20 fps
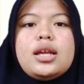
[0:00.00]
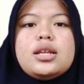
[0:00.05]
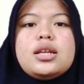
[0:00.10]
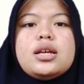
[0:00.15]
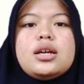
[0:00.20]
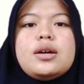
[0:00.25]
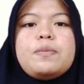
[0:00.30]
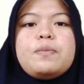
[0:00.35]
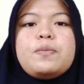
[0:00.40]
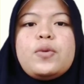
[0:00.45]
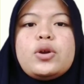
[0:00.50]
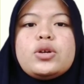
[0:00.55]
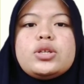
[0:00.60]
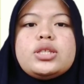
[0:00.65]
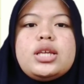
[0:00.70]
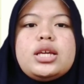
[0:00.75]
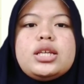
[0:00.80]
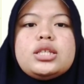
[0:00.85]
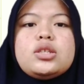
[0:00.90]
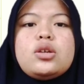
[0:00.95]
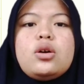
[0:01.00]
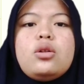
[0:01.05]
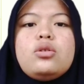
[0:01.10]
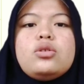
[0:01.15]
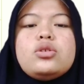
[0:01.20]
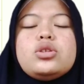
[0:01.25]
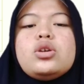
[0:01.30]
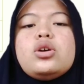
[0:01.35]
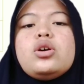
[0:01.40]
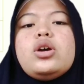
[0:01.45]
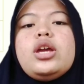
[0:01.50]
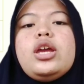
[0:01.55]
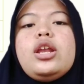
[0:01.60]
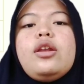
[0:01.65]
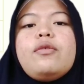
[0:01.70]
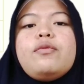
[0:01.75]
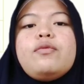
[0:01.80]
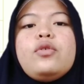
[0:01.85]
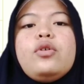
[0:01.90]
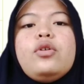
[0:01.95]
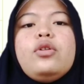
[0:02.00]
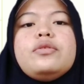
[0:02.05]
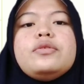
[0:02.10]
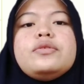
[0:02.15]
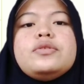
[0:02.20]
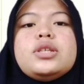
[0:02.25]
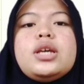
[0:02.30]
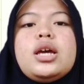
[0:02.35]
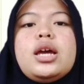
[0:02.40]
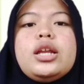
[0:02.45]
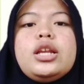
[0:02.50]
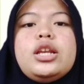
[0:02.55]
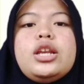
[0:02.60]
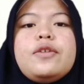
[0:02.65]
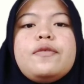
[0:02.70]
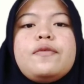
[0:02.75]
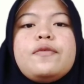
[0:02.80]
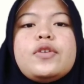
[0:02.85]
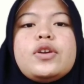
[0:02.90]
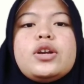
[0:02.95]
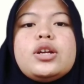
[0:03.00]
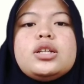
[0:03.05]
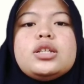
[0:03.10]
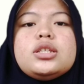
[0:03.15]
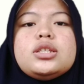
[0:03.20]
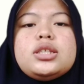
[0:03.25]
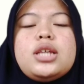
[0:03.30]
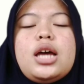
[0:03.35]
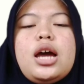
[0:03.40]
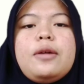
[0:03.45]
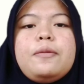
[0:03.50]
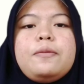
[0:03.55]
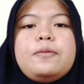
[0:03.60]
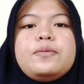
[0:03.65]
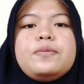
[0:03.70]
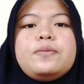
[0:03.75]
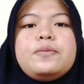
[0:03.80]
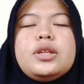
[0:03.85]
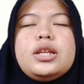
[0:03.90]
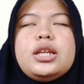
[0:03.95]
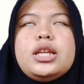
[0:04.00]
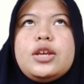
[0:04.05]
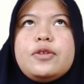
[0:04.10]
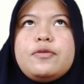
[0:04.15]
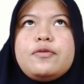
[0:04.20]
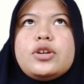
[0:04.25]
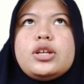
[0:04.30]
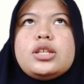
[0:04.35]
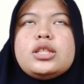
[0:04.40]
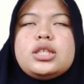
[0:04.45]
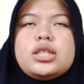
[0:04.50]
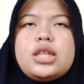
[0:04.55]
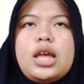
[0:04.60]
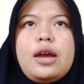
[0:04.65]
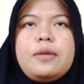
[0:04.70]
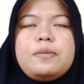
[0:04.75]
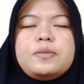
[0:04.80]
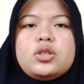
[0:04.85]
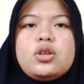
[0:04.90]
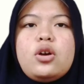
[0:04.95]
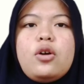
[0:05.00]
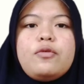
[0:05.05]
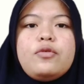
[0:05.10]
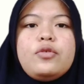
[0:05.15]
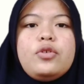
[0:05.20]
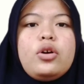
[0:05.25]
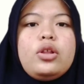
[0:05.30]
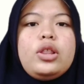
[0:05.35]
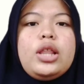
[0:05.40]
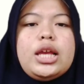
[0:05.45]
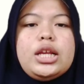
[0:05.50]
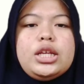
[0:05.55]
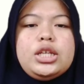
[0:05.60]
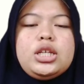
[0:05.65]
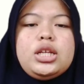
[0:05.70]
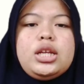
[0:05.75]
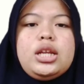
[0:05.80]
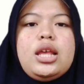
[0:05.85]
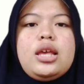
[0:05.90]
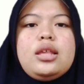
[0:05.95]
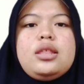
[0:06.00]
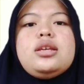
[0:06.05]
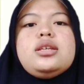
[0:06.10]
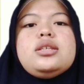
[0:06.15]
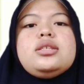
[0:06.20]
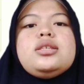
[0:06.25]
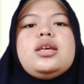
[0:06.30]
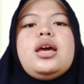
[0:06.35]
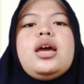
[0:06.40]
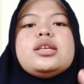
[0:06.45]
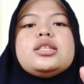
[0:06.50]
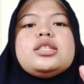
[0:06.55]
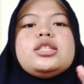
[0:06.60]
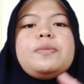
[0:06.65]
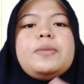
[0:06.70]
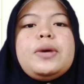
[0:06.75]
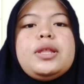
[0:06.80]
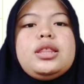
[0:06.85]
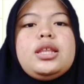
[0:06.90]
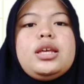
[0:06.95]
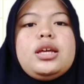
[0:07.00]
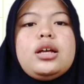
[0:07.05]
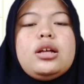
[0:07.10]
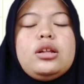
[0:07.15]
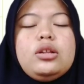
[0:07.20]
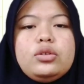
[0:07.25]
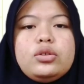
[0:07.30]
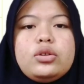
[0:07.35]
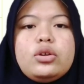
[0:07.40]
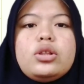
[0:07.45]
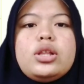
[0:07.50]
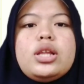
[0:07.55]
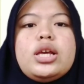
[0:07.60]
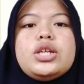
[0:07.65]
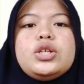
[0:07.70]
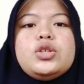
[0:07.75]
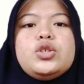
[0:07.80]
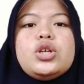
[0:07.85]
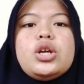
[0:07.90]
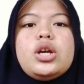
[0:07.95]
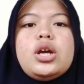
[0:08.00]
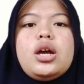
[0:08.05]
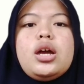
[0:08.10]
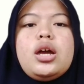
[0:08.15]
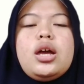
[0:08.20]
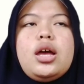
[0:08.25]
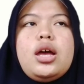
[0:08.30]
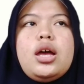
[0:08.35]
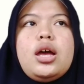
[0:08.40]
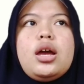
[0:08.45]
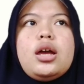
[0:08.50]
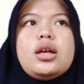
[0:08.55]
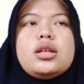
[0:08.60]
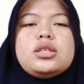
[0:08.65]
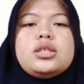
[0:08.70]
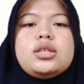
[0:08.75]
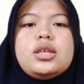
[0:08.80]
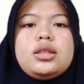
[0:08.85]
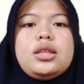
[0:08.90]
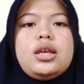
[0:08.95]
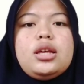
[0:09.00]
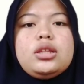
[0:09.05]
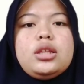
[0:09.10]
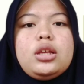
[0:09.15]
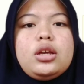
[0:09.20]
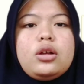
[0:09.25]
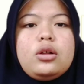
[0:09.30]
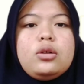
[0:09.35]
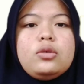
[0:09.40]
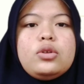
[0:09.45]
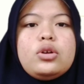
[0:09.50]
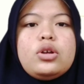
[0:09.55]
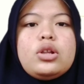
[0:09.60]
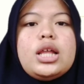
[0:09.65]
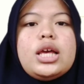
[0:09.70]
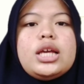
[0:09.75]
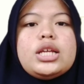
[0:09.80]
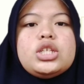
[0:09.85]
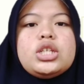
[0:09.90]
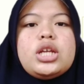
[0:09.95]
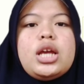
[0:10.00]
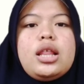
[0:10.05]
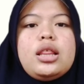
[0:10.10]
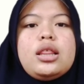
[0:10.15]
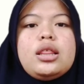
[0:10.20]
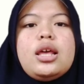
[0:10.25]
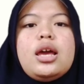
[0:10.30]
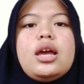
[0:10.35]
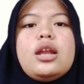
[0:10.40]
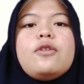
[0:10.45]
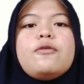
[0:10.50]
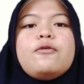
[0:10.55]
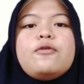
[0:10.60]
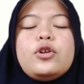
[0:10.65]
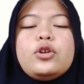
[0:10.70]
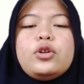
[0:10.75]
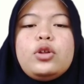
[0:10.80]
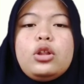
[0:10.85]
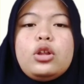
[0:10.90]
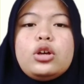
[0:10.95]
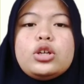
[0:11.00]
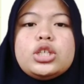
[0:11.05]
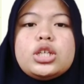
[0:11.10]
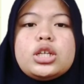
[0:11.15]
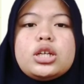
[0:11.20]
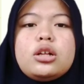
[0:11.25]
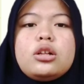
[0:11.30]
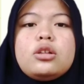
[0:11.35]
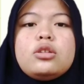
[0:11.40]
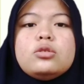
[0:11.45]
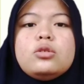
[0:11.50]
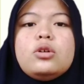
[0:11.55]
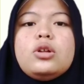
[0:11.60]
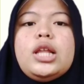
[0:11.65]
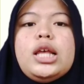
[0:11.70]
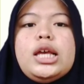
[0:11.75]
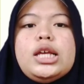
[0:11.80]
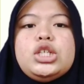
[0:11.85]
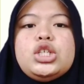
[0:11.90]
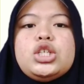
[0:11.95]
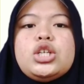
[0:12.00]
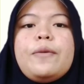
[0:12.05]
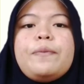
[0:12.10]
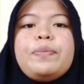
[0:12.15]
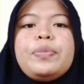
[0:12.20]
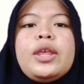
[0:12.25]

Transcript: The process also involves different types of knowledge, that is semantical knowledge and syntactical knowledge and then phonological knowledge